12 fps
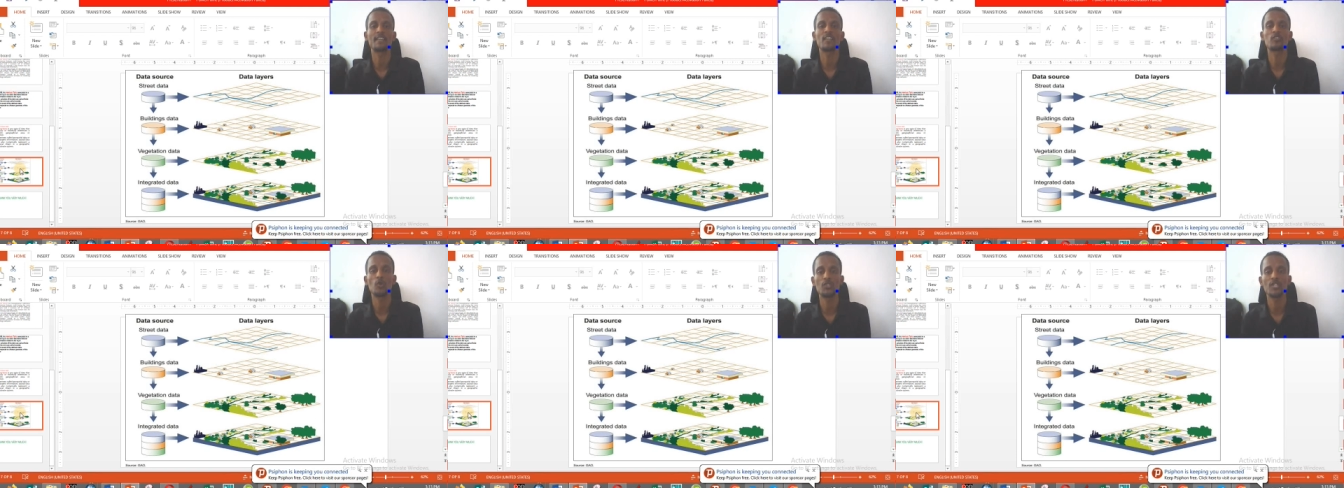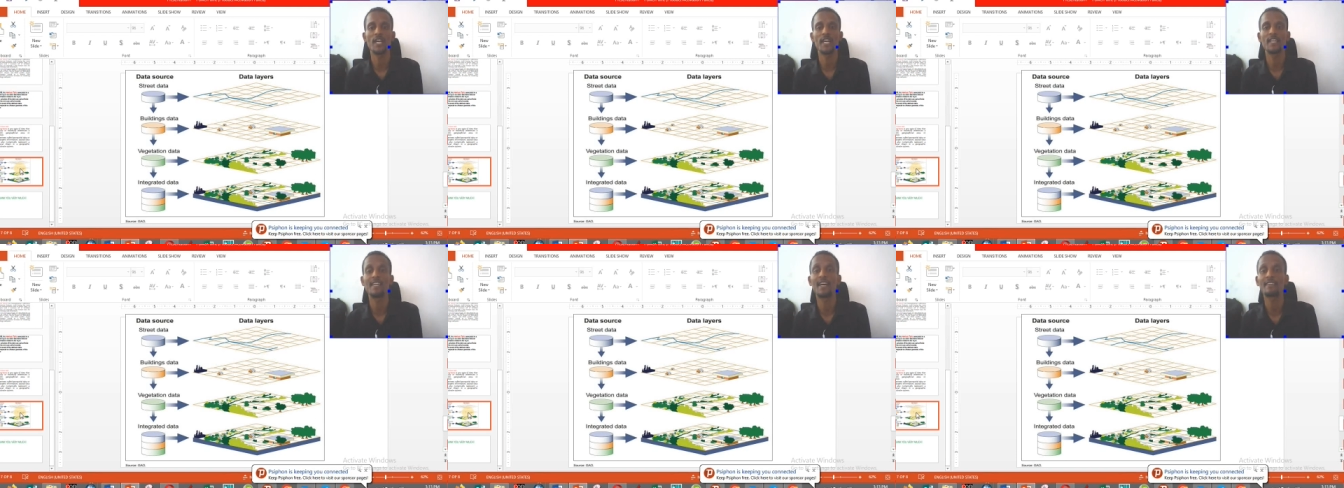source and
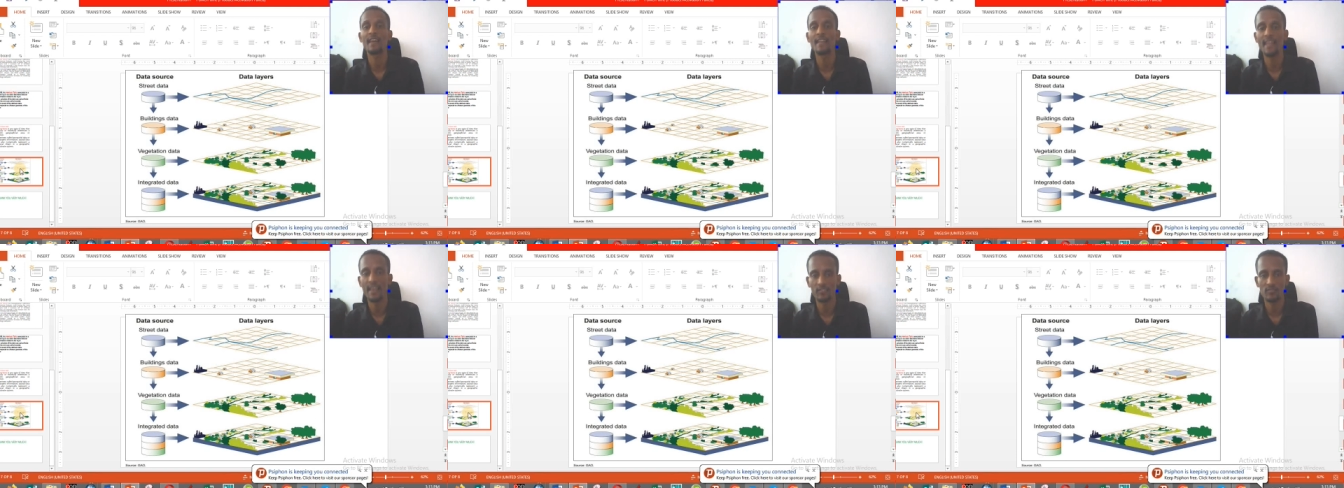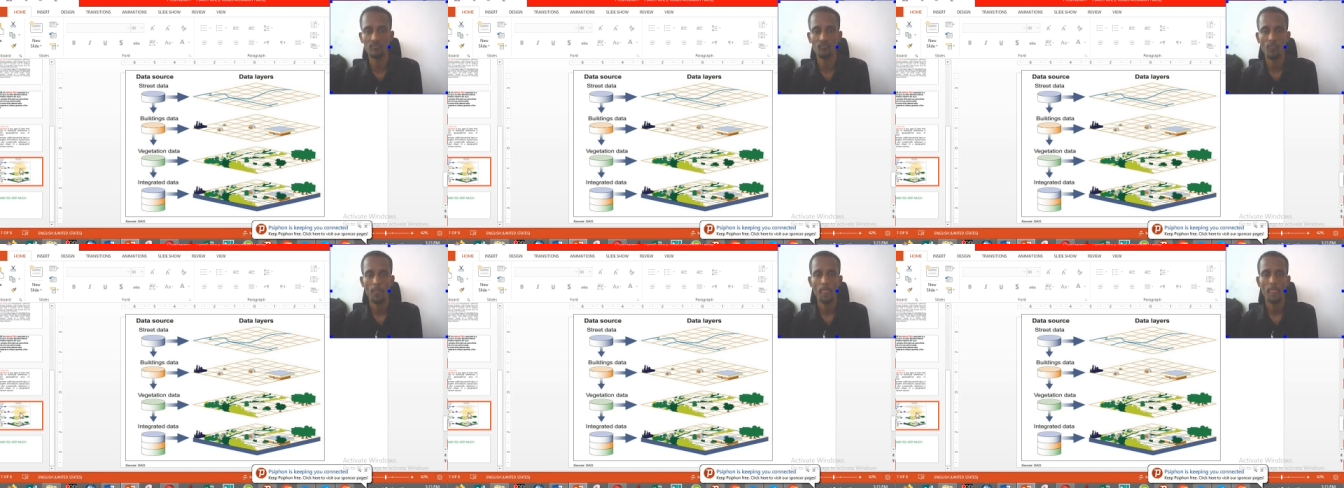the data layers.
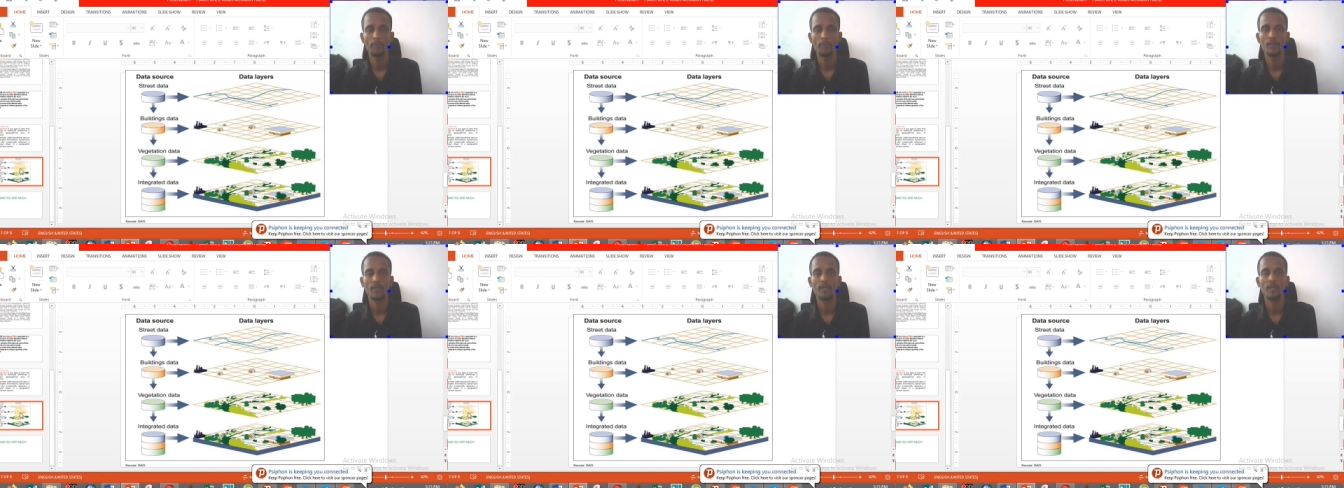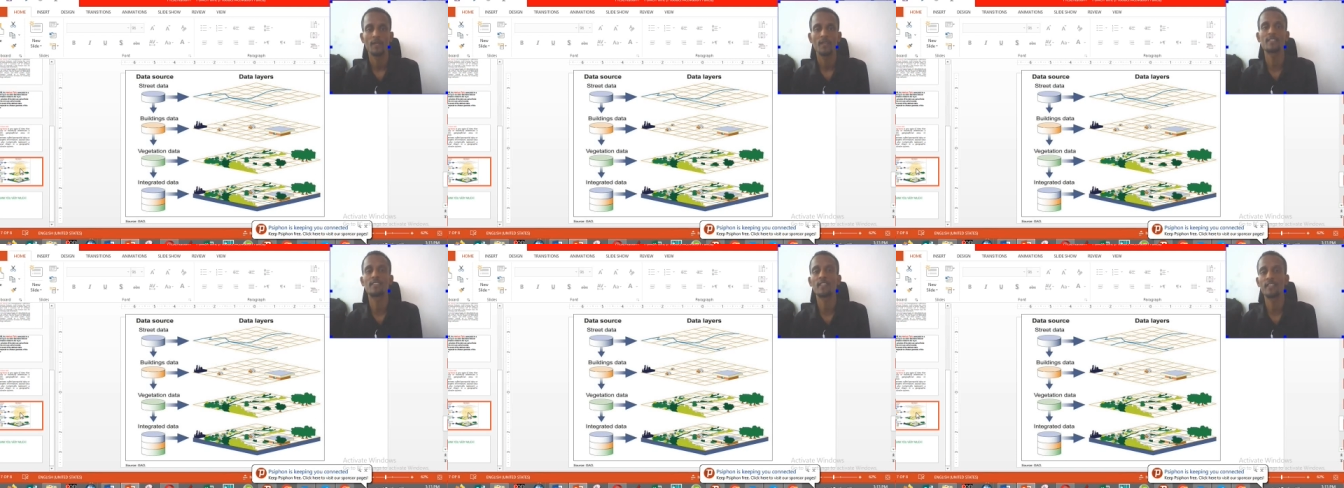
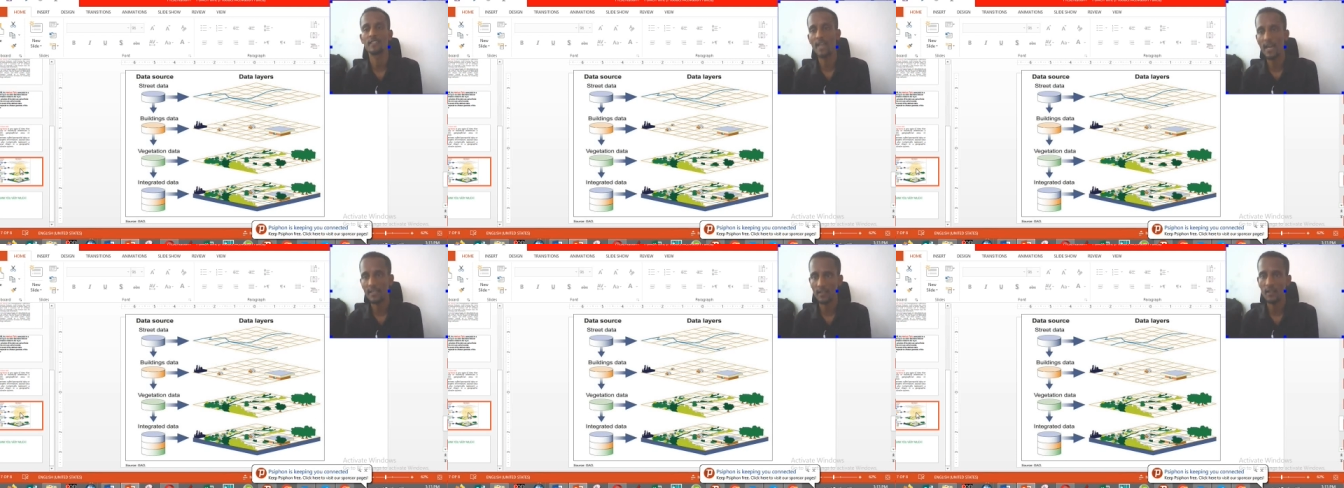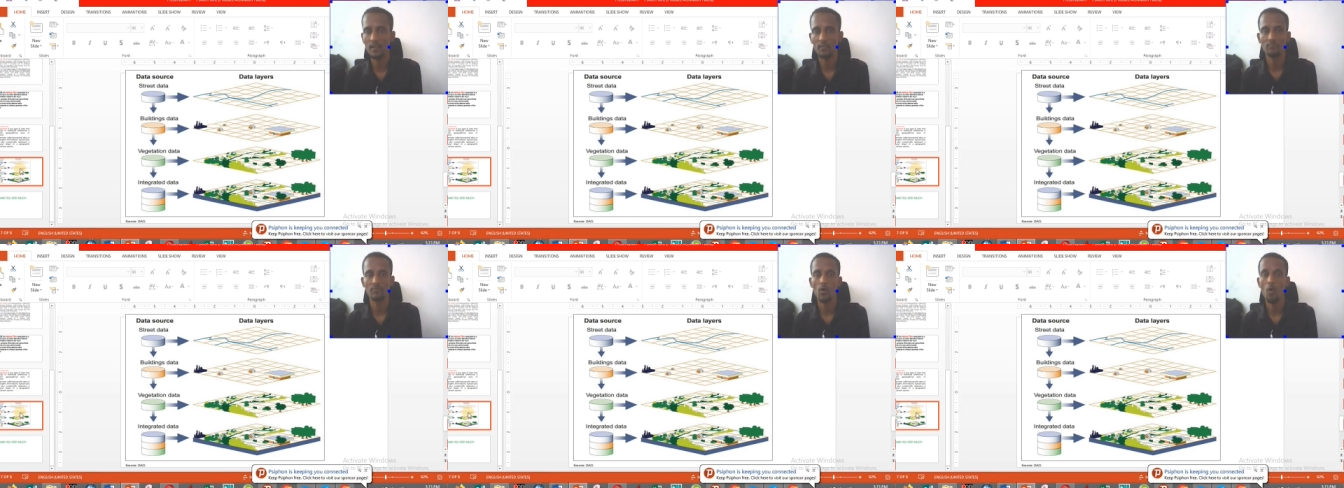Street data
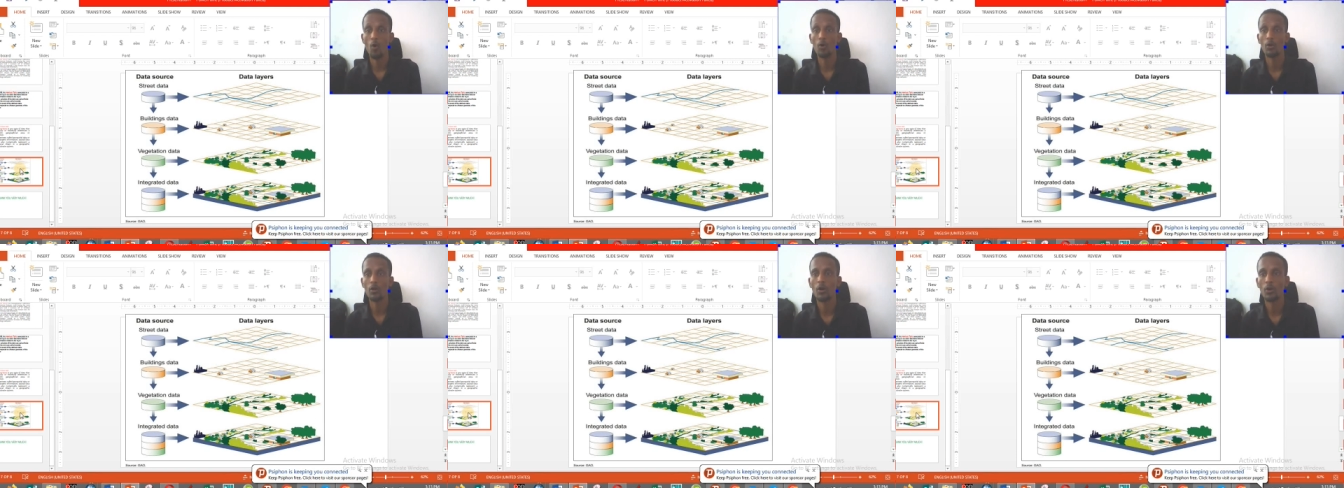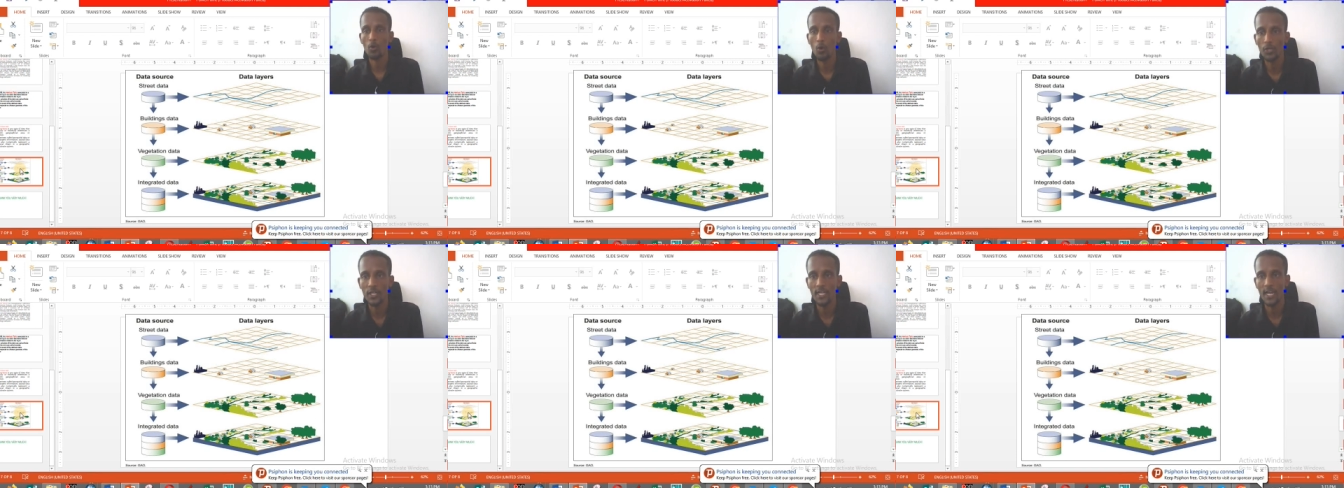or
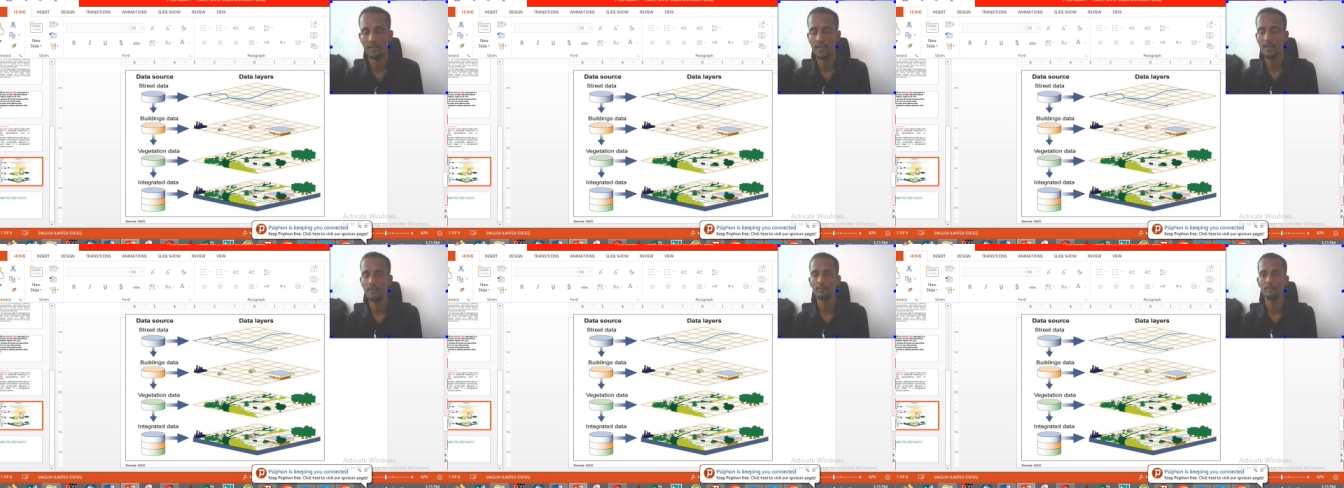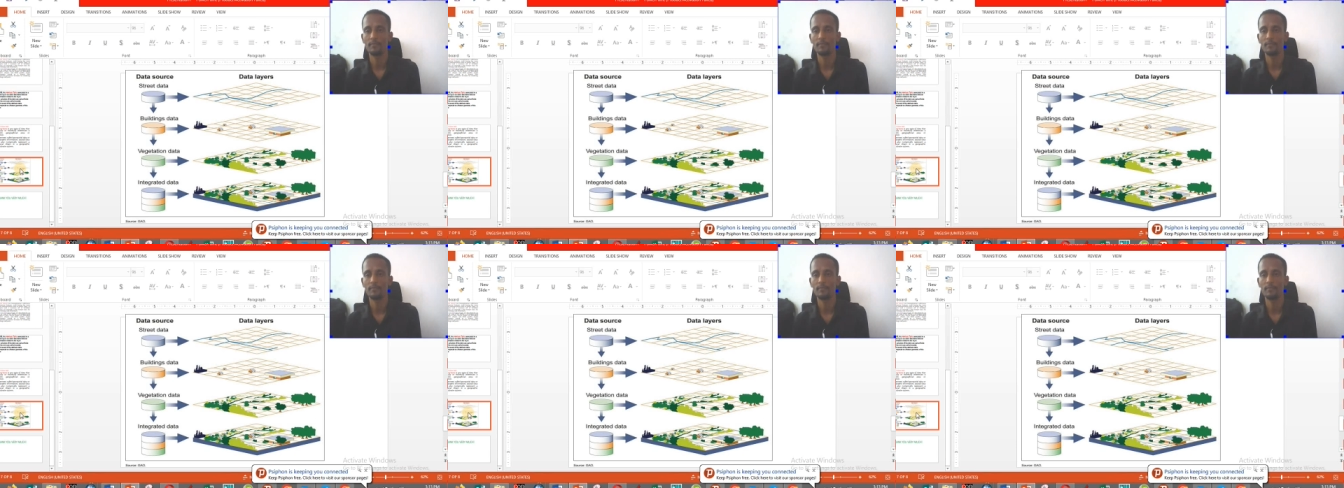road data.